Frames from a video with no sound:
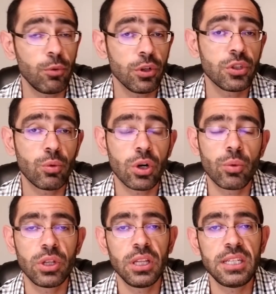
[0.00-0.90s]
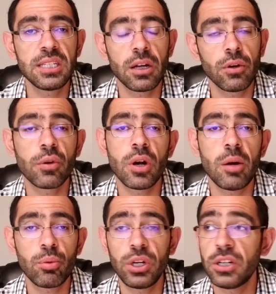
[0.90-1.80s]
We also work with lease not owner
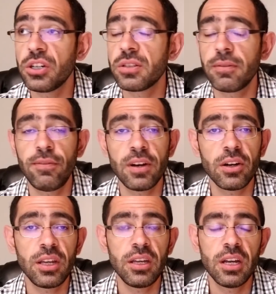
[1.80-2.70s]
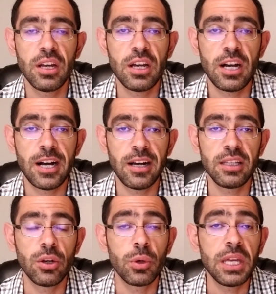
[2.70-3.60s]
operators. Very,
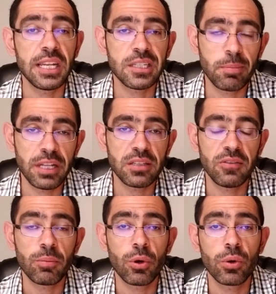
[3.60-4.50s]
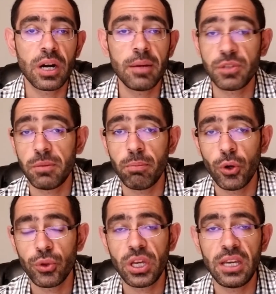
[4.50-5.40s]
inexpensive programs in
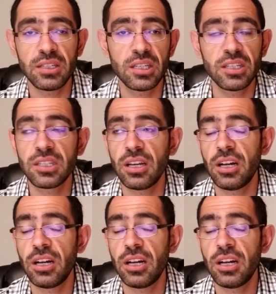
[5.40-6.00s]
both cases.